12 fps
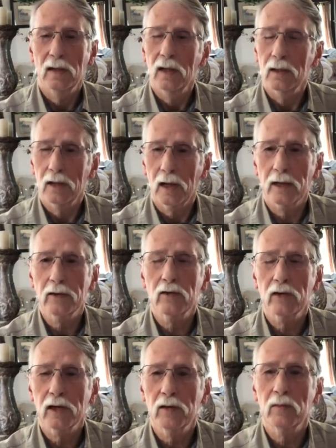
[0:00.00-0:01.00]
Later,
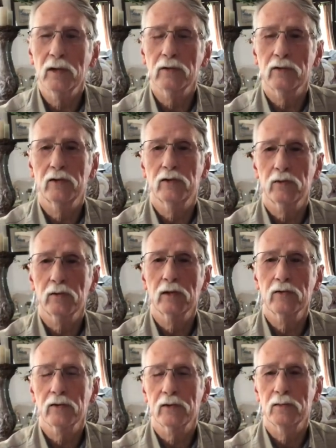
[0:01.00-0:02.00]
he went to
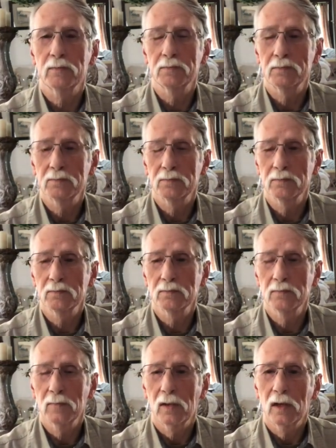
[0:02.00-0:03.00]
Jerusalem
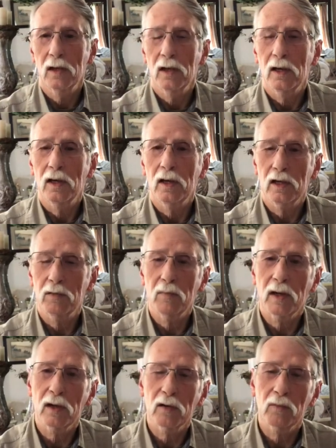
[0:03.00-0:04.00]
and
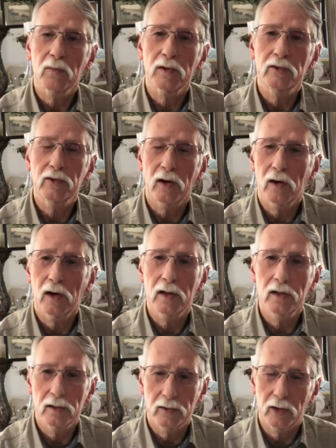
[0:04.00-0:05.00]
met with
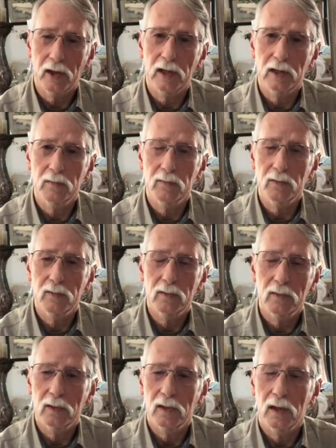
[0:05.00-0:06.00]
John and James
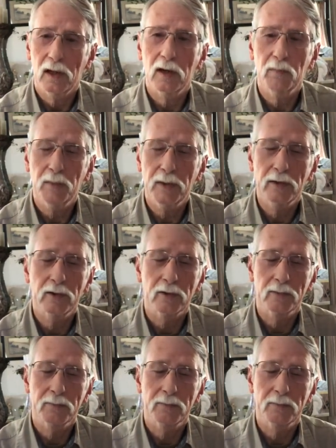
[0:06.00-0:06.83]
and Peter.